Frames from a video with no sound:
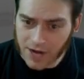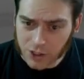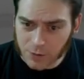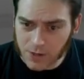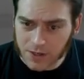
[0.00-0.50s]
But the
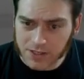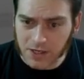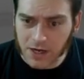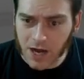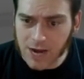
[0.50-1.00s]
natural beauty is
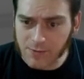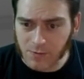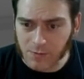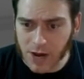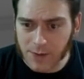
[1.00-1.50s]

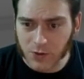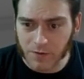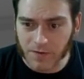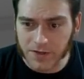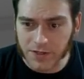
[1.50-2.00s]
undeniable. Perhaps
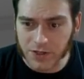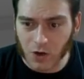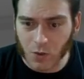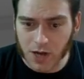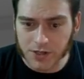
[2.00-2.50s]
shorter visits are
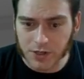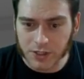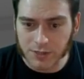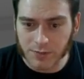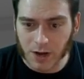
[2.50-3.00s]
a wiser
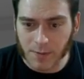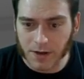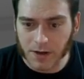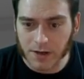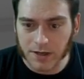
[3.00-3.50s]
use of the
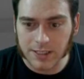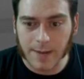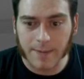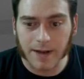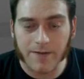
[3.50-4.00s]
property. Yes,
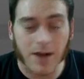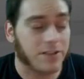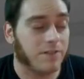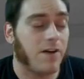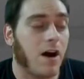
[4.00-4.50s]
I believe
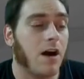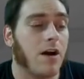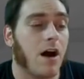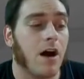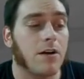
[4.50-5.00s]
that's a
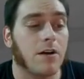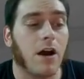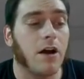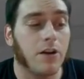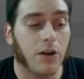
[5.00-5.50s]
fine
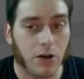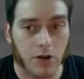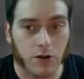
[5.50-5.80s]
idea indeed.